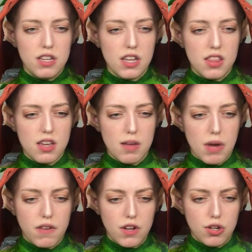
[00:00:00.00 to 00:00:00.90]
I think I
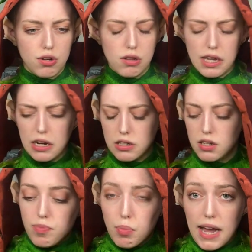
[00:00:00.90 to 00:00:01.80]
might have done 2 layers,
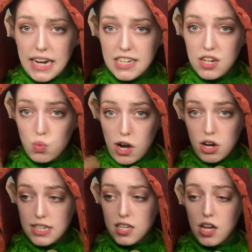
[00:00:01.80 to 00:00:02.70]
but I did wear
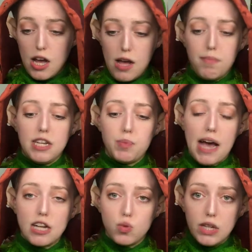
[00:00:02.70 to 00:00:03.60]
it this
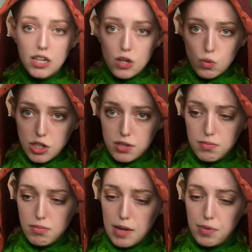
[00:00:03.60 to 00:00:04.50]
past weekend, which
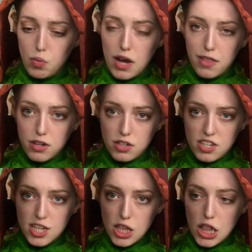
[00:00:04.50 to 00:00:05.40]
might be why they're
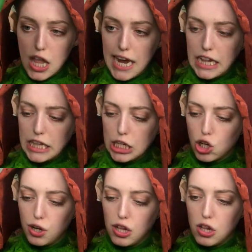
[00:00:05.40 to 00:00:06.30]
just slightly
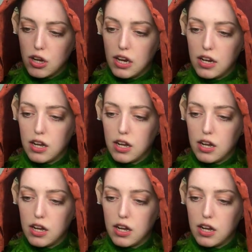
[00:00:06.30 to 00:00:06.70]
dirty looking.